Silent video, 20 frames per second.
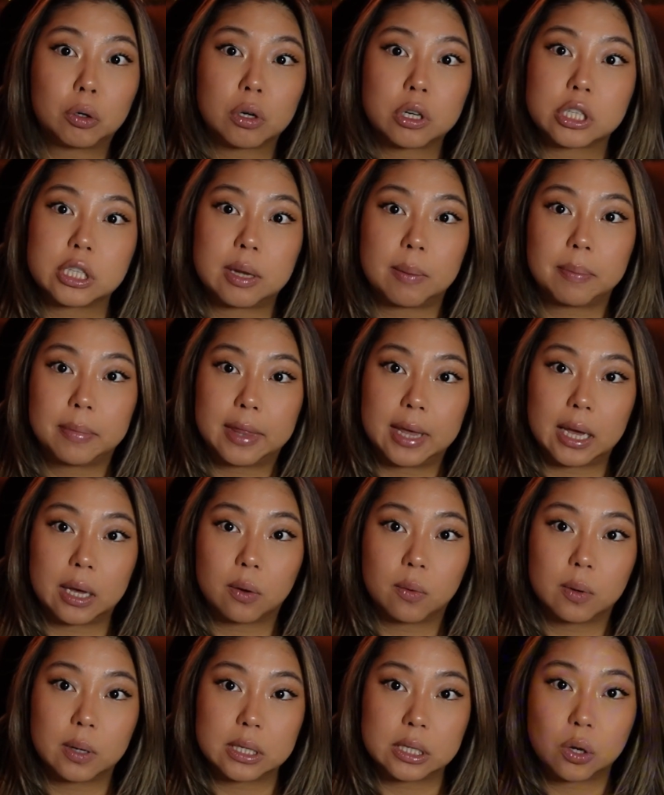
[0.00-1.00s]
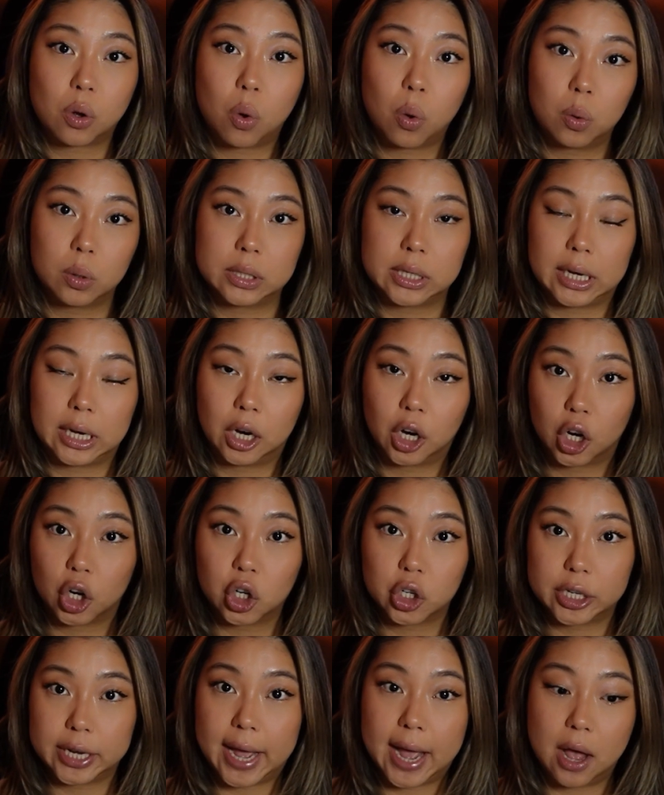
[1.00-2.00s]
or something was holding
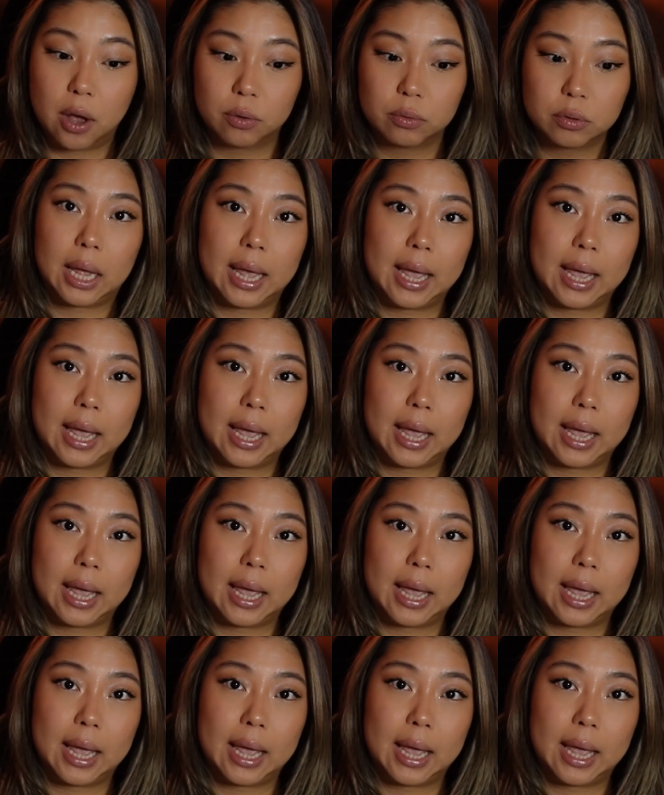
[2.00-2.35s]
her down,